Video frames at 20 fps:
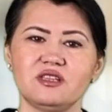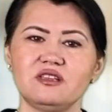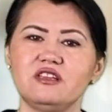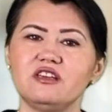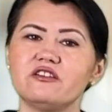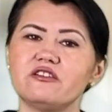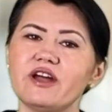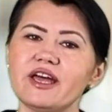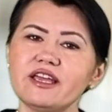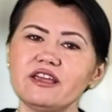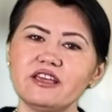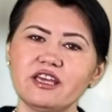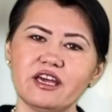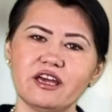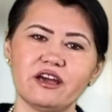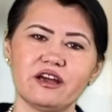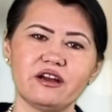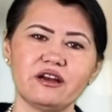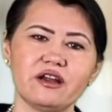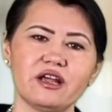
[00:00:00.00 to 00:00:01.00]
Direct
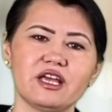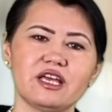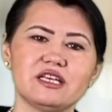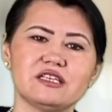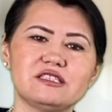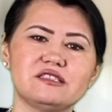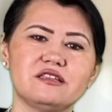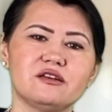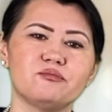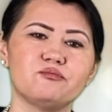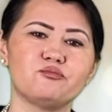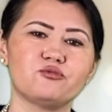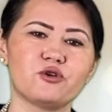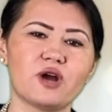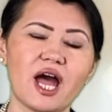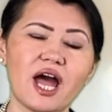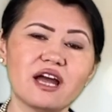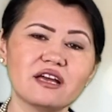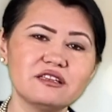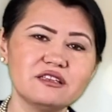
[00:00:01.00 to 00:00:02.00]
care is the
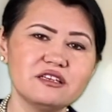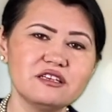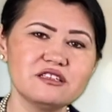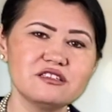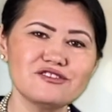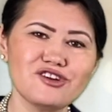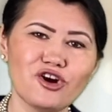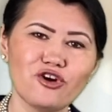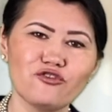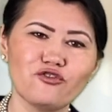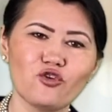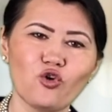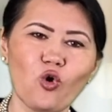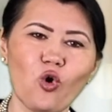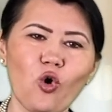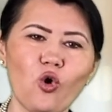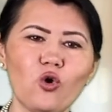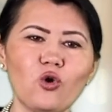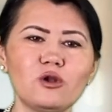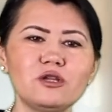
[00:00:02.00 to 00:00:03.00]
practice of
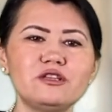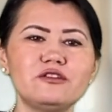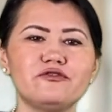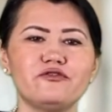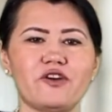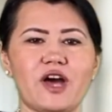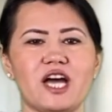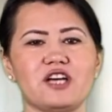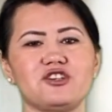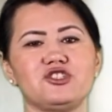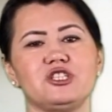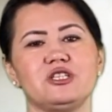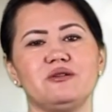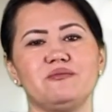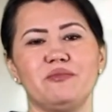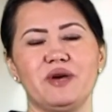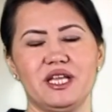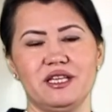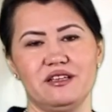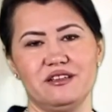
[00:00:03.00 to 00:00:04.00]
old-fashioned
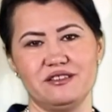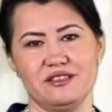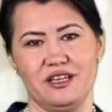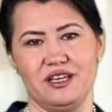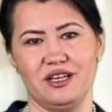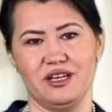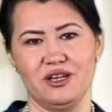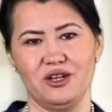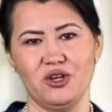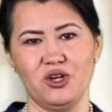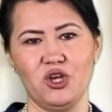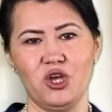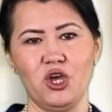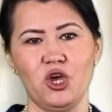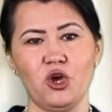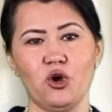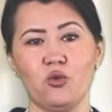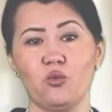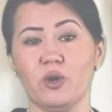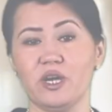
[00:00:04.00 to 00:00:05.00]
medicine,
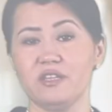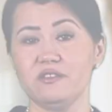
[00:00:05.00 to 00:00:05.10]
where